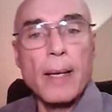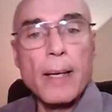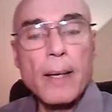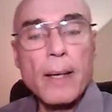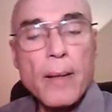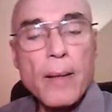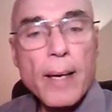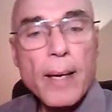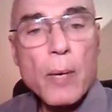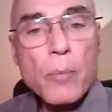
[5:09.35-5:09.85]

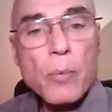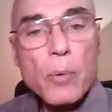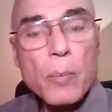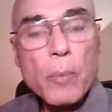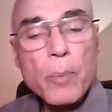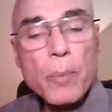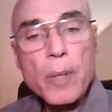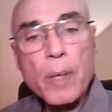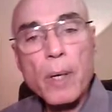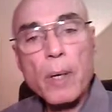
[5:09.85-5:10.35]
and that
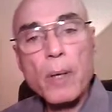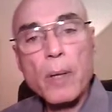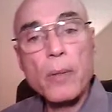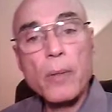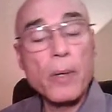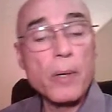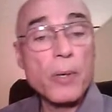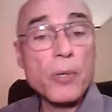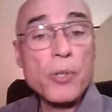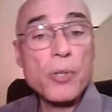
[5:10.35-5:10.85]
will be
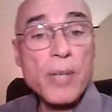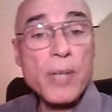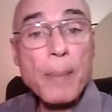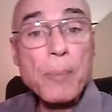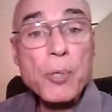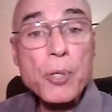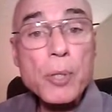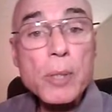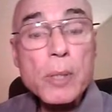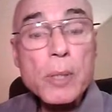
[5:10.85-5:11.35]
the
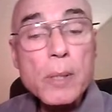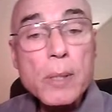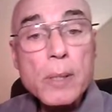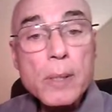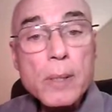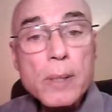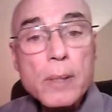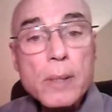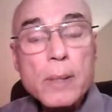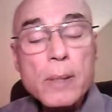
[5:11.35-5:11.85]

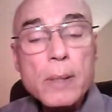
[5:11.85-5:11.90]
deception,